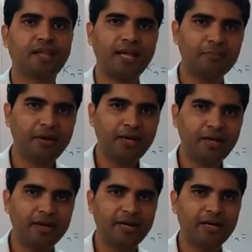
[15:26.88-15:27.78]
and by
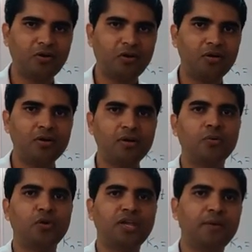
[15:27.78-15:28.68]
rate law
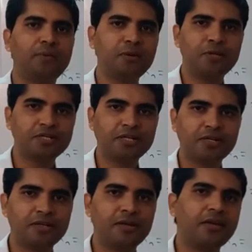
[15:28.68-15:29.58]
we have
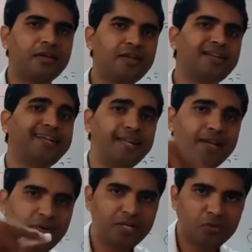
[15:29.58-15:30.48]
equated. In a
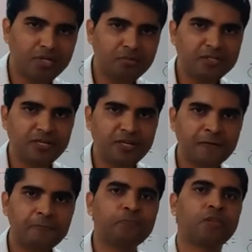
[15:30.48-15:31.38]
derivative term is
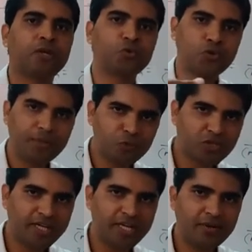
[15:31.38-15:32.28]
there. To remove
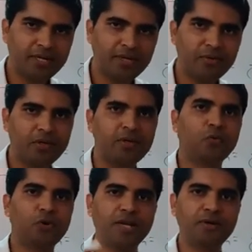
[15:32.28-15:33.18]
the derivative,
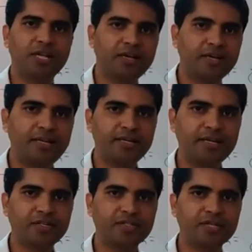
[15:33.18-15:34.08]
we have taken
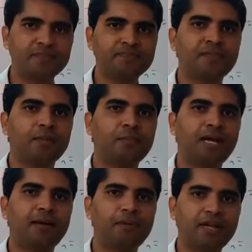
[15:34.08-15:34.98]
integration. By
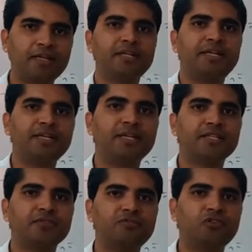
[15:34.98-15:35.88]
applying the
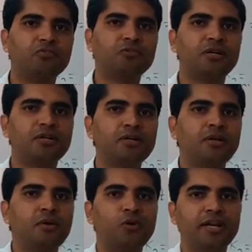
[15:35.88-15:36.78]
integration formula,
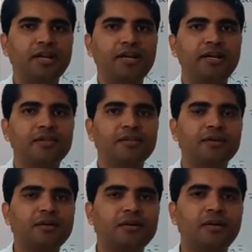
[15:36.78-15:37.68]
we are getting the